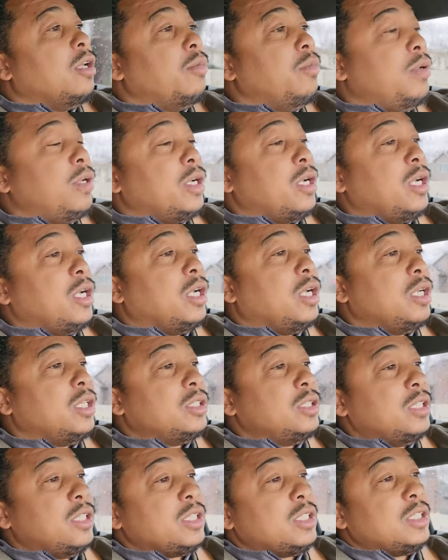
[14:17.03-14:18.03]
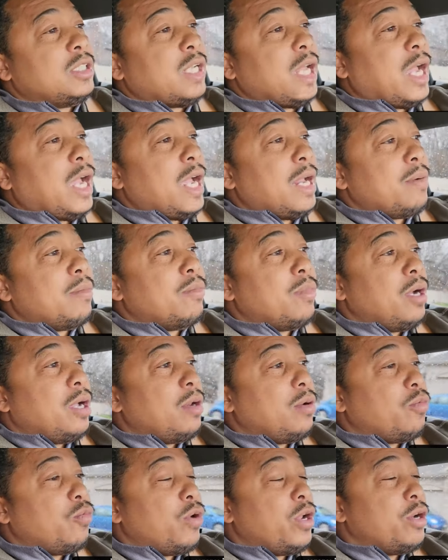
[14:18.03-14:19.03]
because this
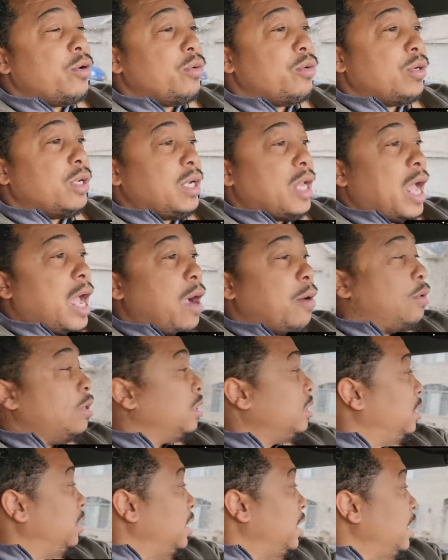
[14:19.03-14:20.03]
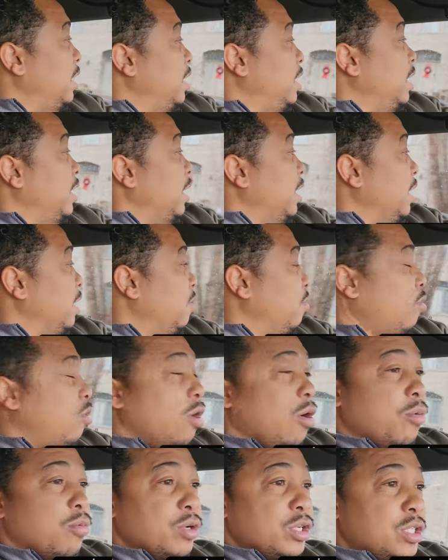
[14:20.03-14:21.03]
9-month window that I was sitting in,
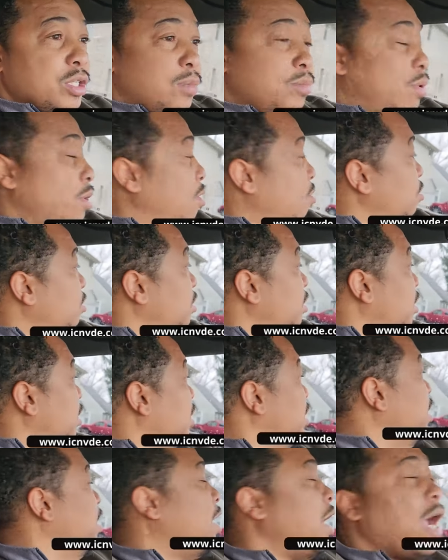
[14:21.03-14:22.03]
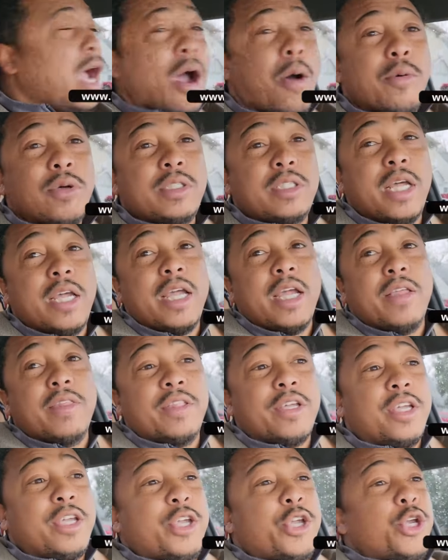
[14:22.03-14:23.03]
or was supposedly, I would say, in
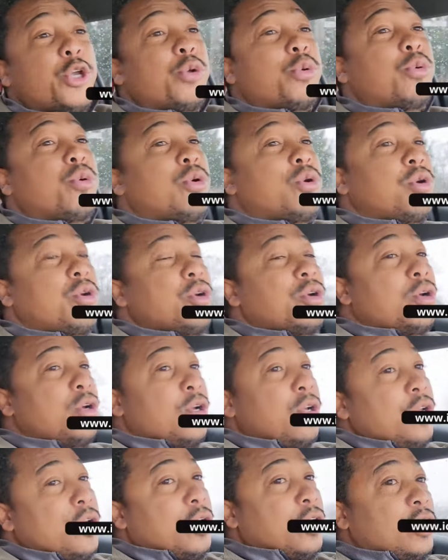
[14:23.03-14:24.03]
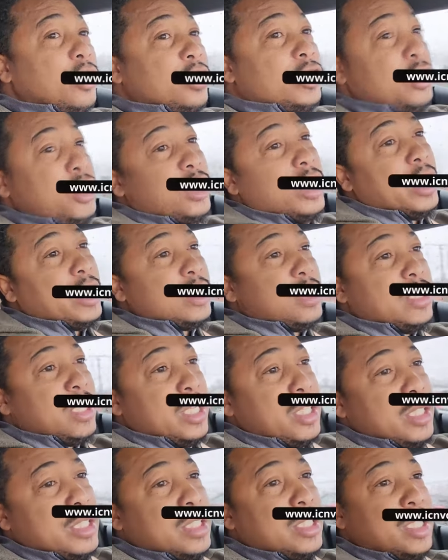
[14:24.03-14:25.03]
the queue, just
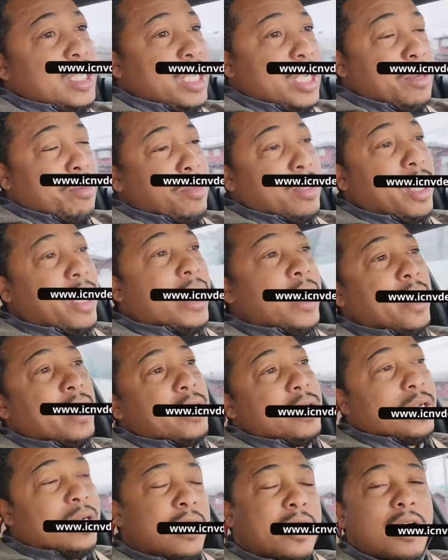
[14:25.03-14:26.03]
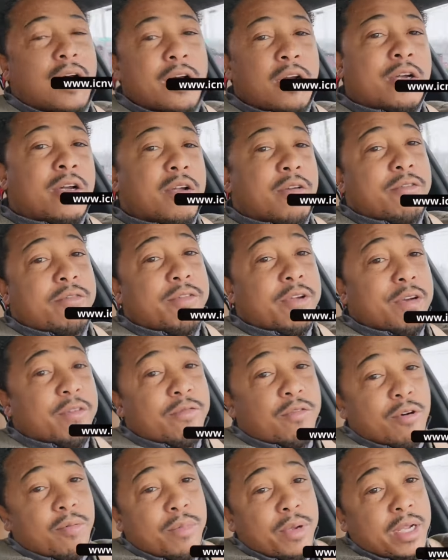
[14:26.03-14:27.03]
didn't seem like a good fit
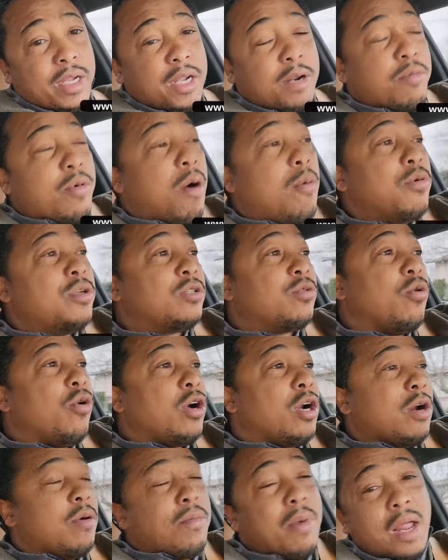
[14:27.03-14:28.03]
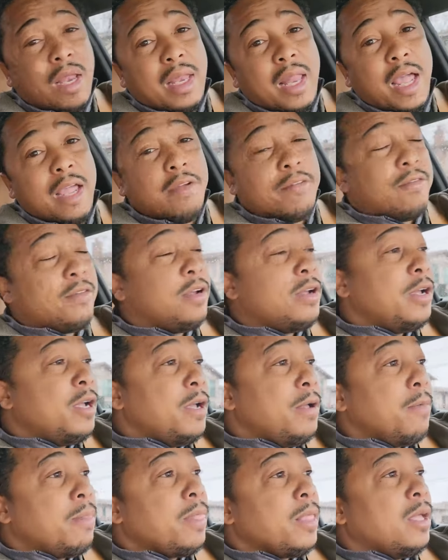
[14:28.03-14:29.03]
for me and what was going on in my life.
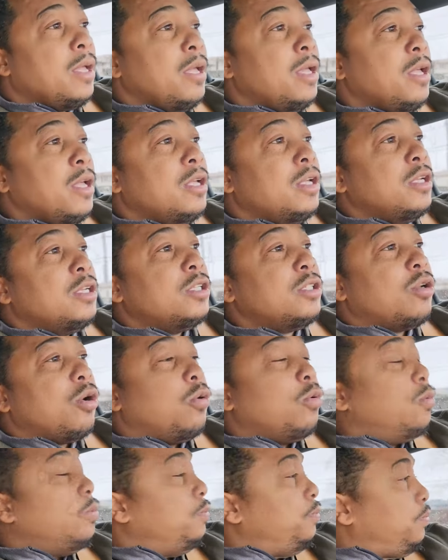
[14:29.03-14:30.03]
So